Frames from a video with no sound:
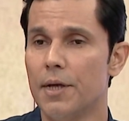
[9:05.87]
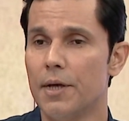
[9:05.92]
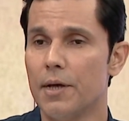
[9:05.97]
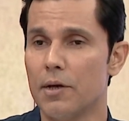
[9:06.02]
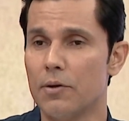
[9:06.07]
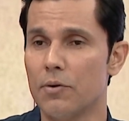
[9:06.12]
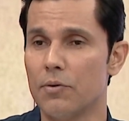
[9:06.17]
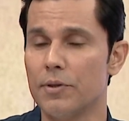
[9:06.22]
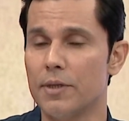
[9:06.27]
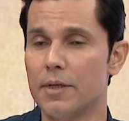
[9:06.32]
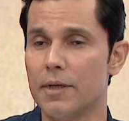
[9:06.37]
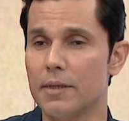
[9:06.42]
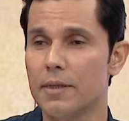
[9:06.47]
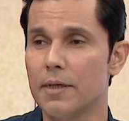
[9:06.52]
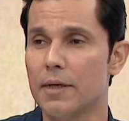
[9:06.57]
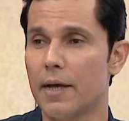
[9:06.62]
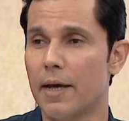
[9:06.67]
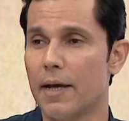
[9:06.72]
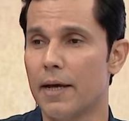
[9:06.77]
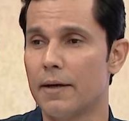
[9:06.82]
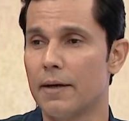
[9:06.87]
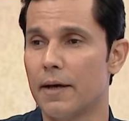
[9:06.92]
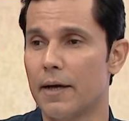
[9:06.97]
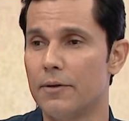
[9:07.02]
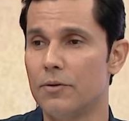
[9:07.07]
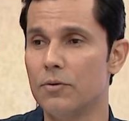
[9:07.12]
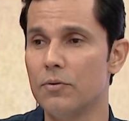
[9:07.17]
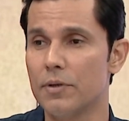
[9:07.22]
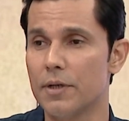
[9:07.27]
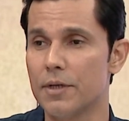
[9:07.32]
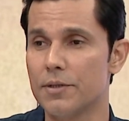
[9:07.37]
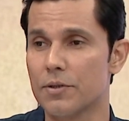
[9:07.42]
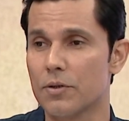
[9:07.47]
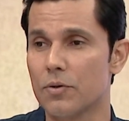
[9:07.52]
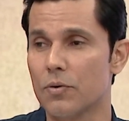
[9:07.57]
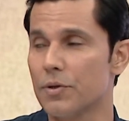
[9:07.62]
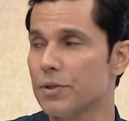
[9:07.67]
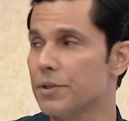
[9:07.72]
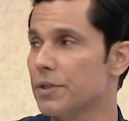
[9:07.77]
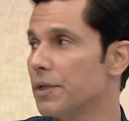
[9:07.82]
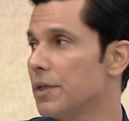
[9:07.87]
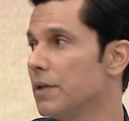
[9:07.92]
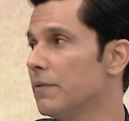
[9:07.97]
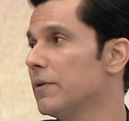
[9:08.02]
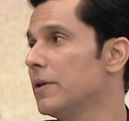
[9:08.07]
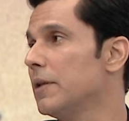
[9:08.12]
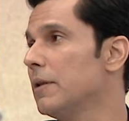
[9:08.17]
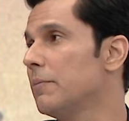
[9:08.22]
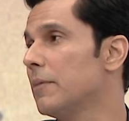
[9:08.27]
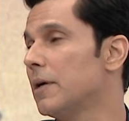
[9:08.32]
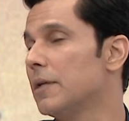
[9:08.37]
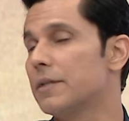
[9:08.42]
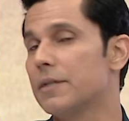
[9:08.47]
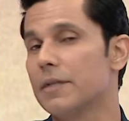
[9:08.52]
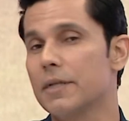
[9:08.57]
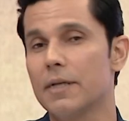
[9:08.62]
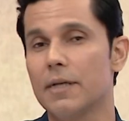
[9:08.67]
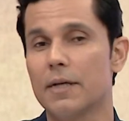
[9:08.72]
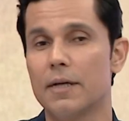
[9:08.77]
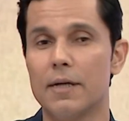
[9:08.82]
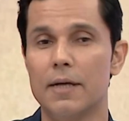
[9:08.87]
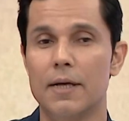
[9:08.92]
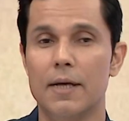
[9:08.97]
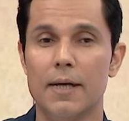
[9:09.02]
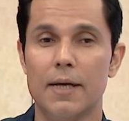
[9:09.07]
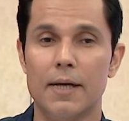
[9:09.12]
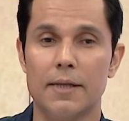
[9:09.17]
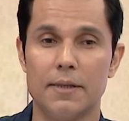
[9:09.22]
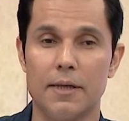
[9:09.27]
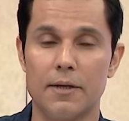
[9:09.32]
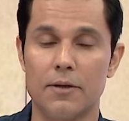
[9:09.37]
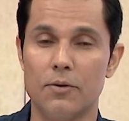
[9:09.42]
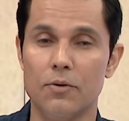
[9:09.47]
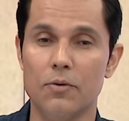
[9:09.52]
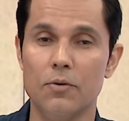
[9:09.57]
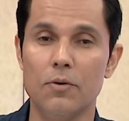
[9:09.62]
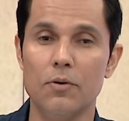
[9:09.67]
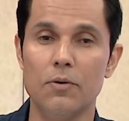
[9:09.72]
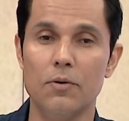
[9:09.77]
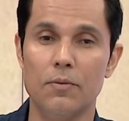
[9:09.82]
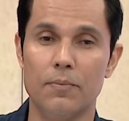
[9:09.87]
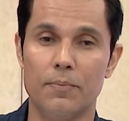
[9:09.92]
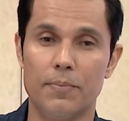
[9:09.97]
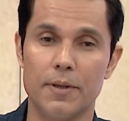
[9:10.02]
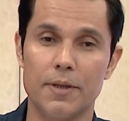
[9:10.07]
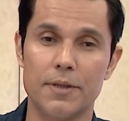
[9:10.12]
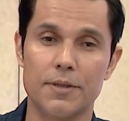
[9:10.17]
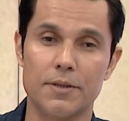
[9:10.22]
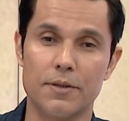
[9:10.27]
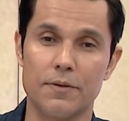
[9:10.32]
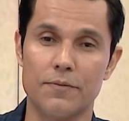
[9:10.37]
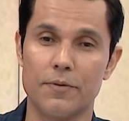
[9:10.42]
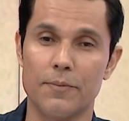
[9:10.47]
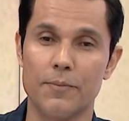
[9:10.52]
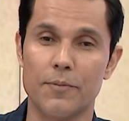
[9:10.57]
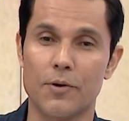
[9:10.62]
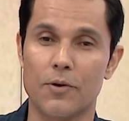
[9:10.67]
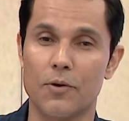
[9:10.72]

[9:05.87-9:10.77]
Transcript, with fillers: And on the other hand, I do raise a question, even in my trailer, that no person from the